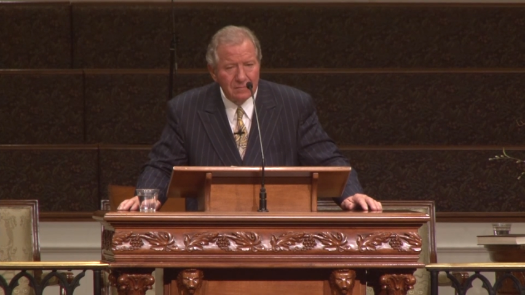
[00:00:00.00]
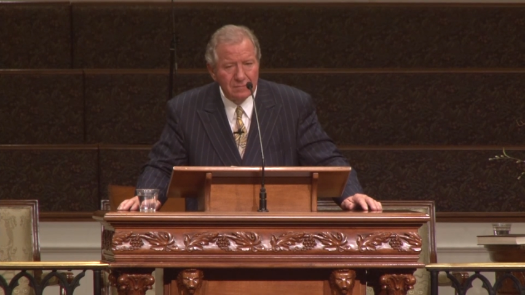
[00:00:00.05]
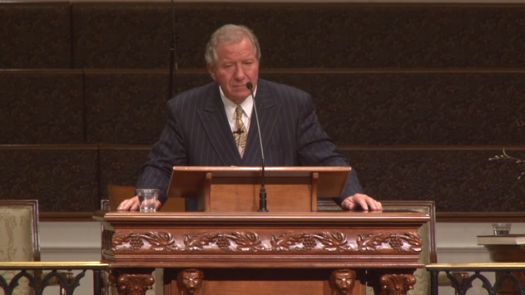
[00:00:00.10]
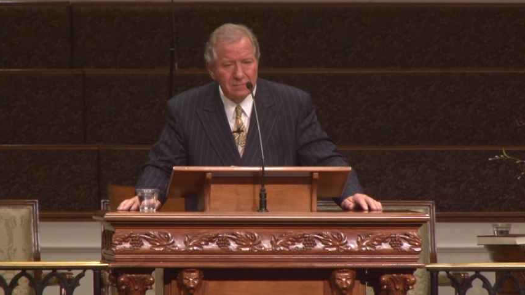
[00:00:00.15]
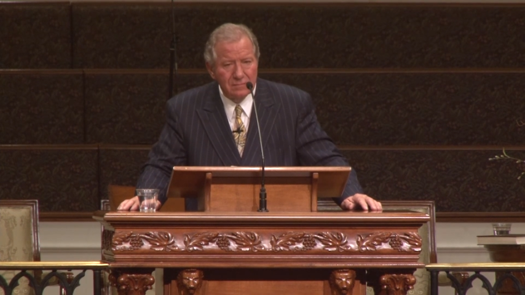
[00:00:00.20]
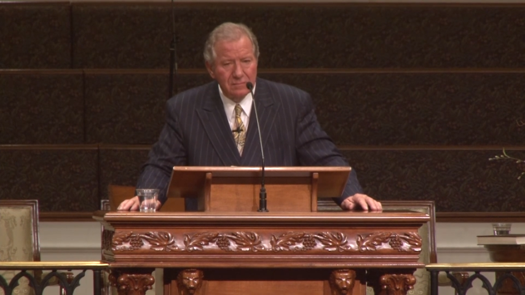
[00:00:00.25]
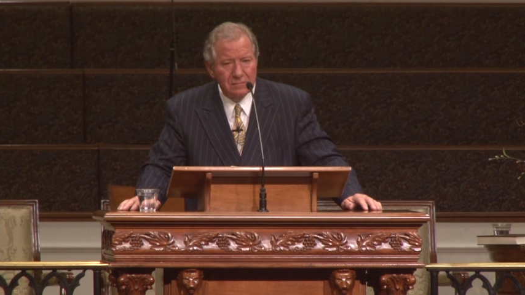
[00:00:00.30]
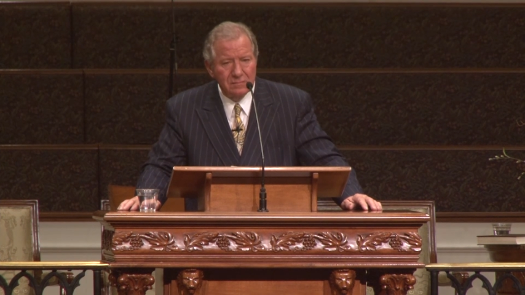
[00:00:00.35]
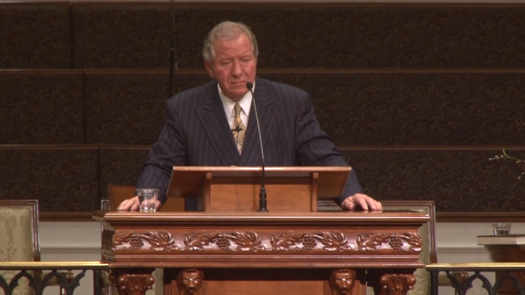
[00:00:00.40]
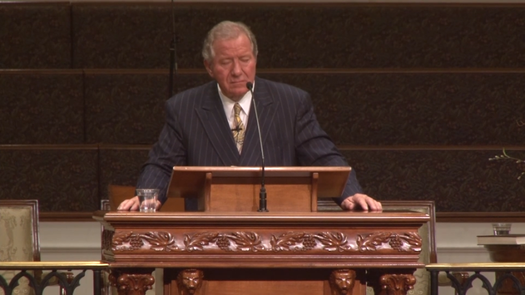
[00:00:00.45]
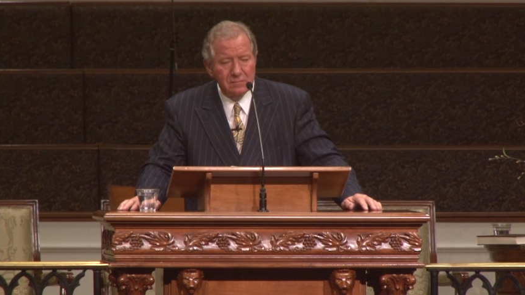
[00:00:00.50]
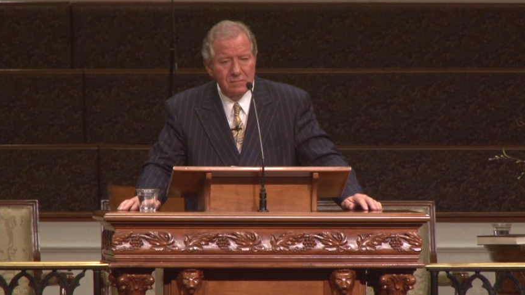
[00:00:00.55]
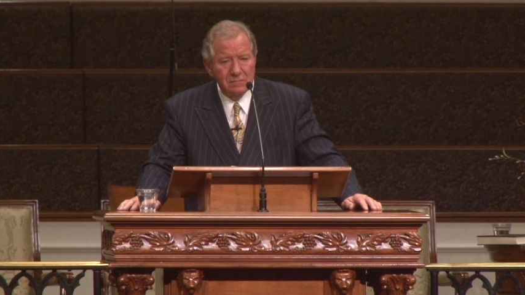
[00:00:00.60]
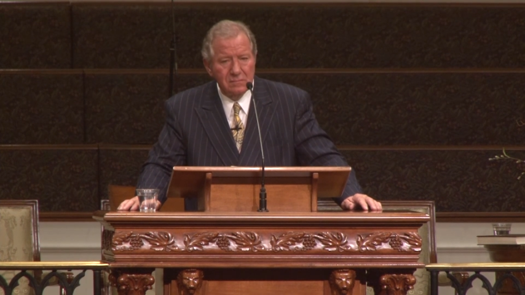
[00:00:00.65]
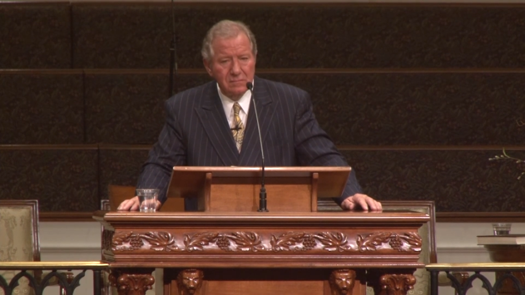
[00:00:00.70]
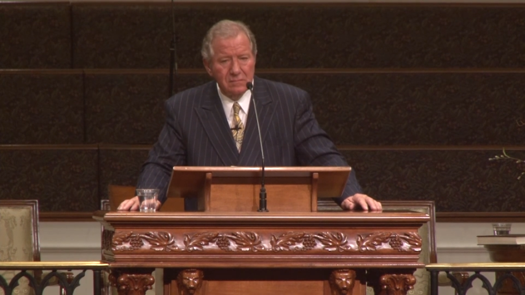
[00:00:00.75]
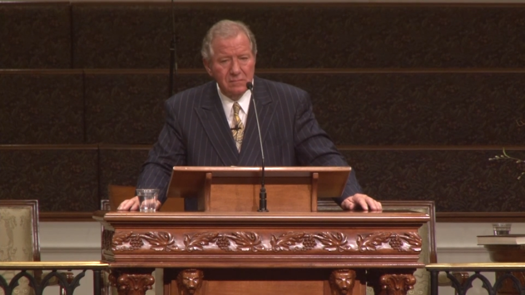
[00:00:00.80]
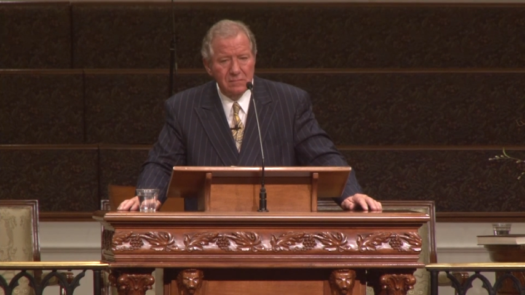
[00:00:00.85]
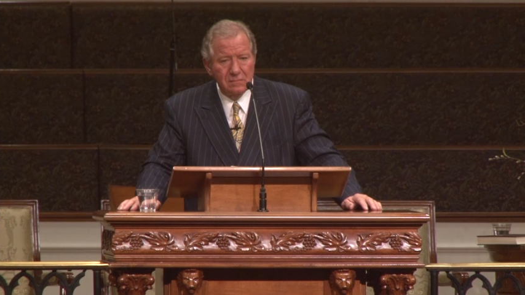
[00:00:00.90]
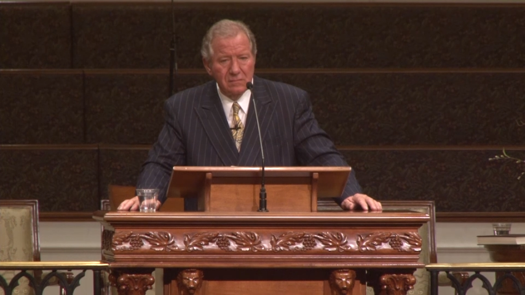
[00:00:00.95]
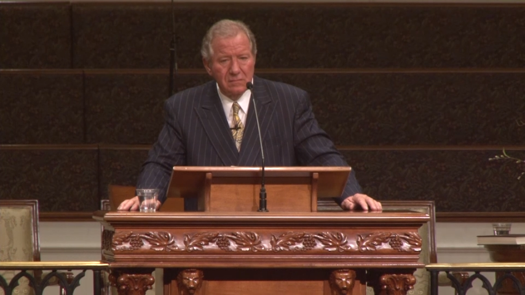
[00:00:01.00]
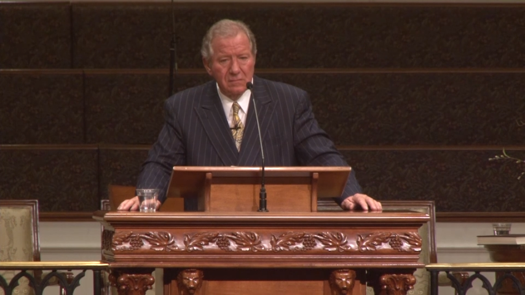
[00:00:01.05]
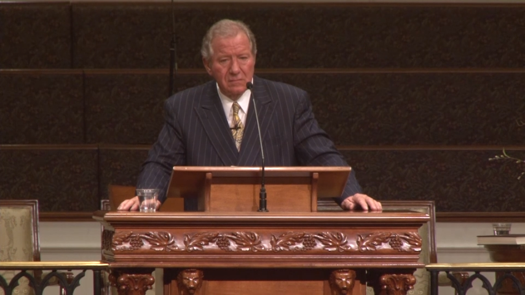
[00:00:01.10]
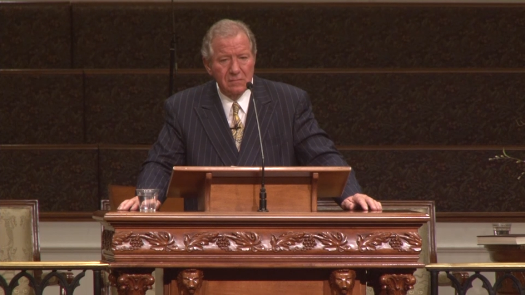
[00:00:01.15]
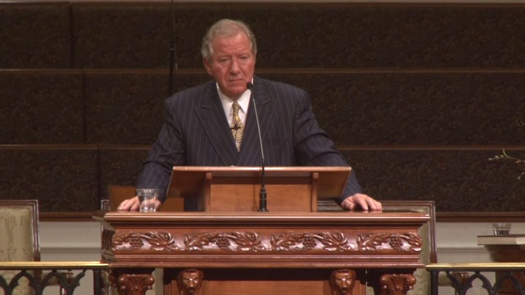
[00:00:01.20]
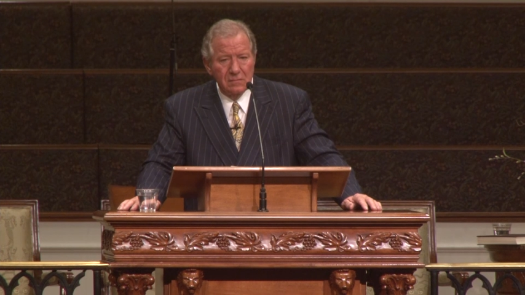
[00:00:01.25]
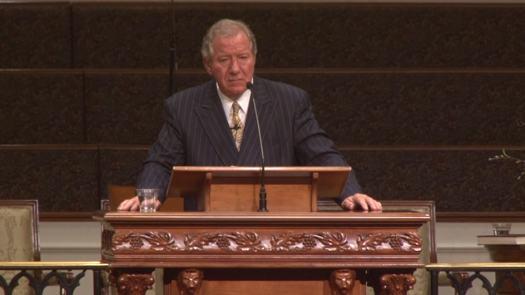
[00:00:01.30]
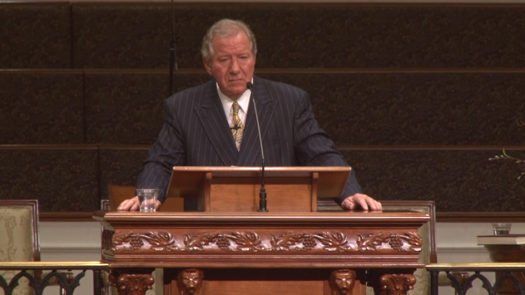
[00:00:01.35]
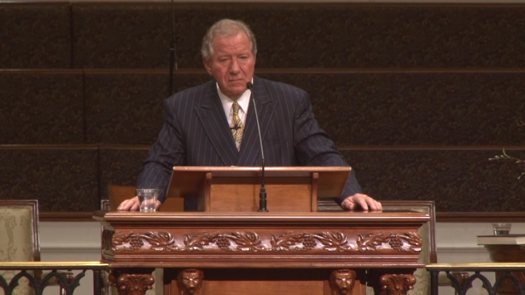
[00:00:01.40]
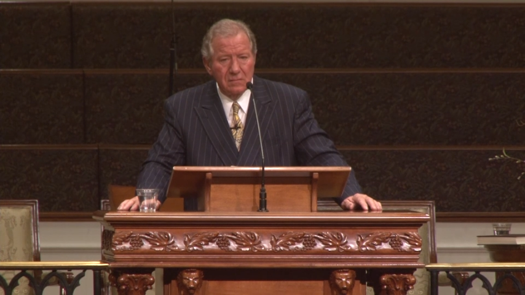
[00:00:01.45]

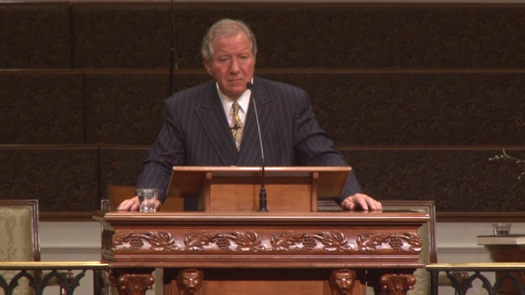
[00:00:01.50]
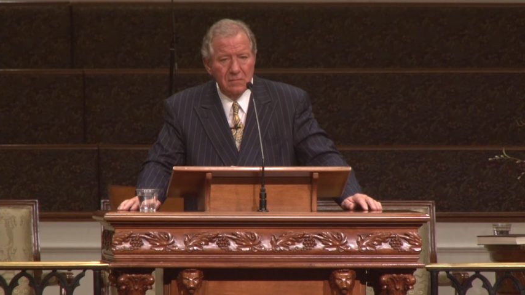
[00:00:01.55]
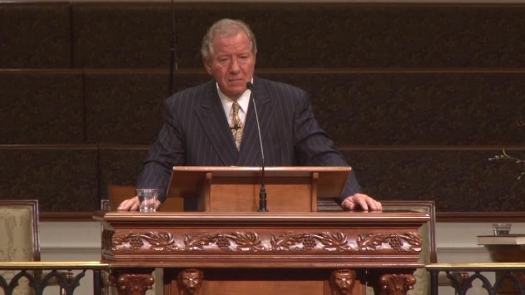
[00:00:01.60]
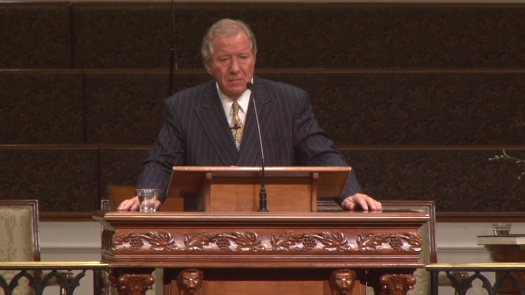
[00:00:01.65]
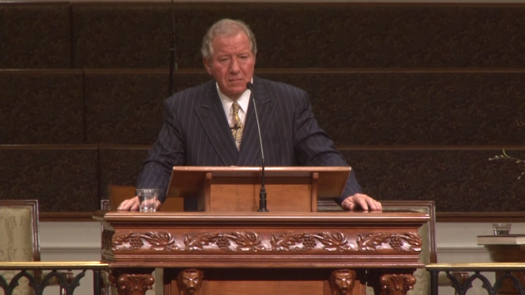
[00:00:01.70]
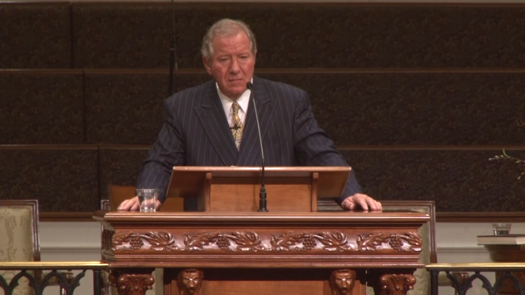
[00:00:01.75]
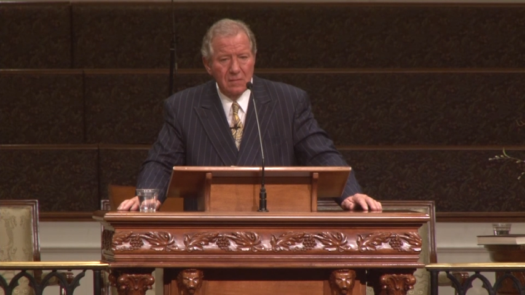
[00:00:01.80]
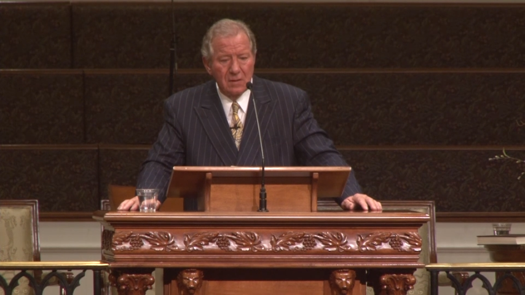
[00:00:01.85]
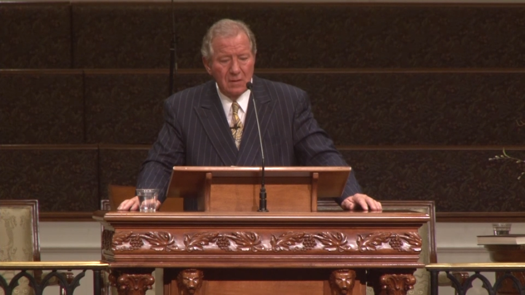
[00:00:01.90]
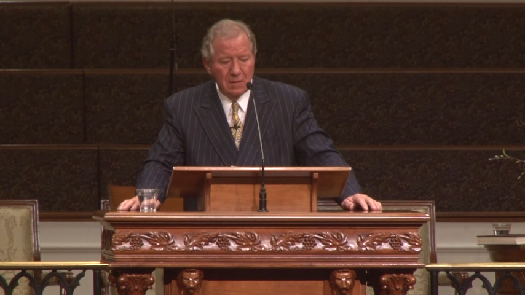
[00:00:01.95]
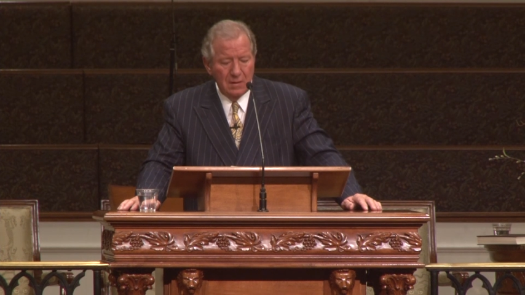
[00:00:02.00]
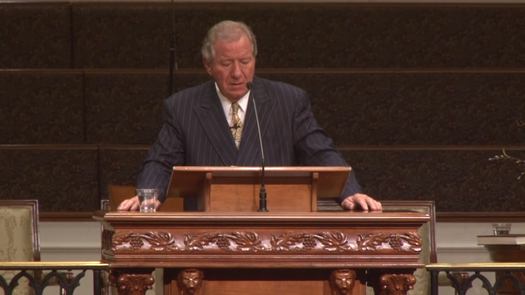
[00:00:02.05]
Nobody speaks.